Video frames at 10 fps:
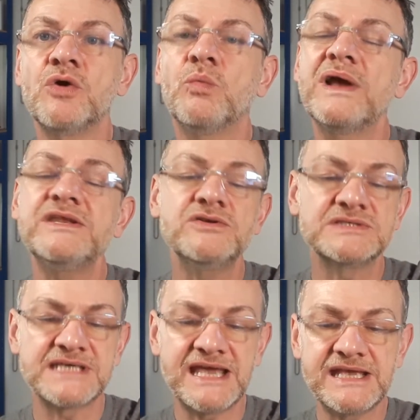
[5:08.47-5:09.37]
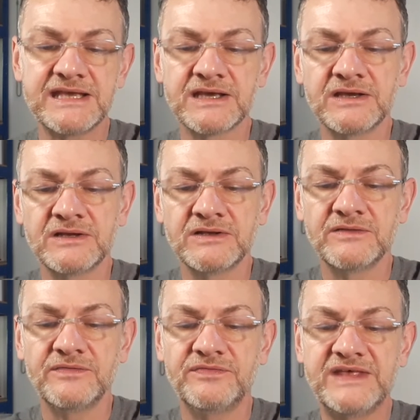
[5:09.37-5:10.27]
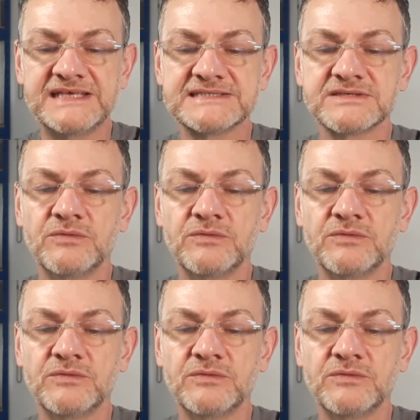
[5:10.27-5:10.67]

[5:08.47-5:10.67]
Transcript: when you take this,